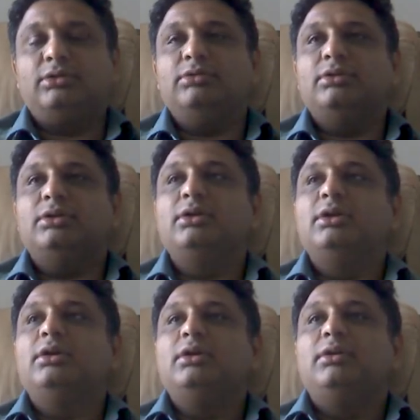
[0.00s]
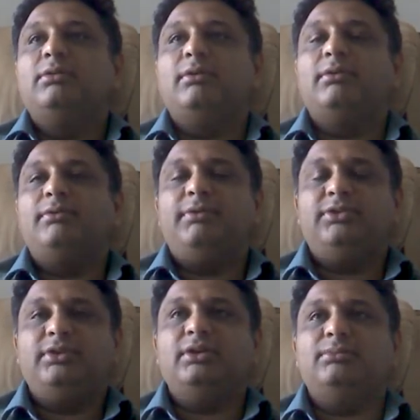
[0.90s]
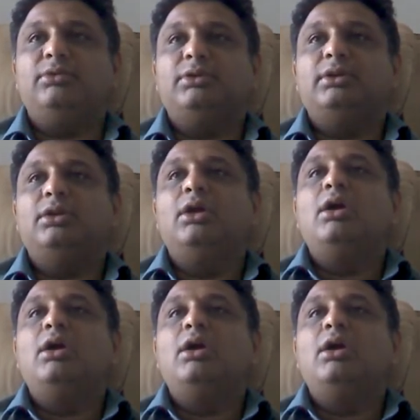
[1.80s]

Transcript: to the physical model.